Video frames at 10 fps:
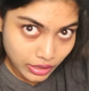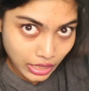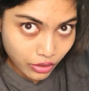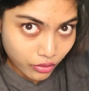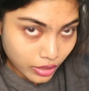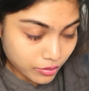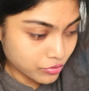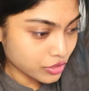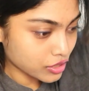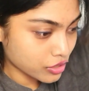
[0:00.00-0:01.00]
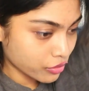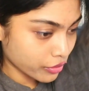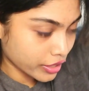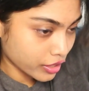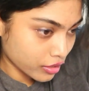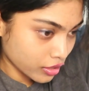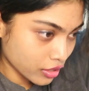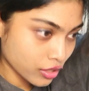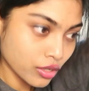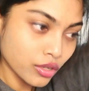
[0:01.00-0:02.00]
Now I'm just going
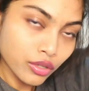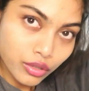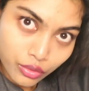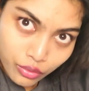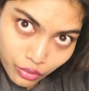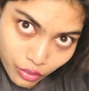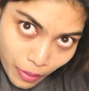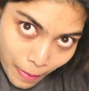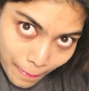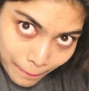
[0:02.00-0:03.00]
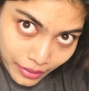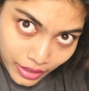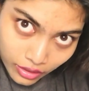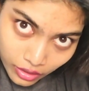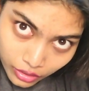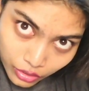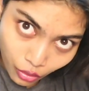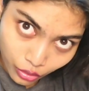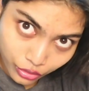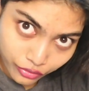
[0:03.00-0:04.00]
to make a
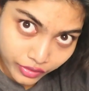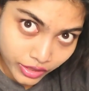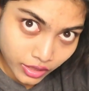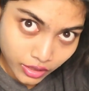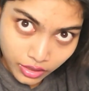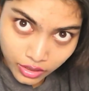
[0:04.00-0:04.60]
knot of it.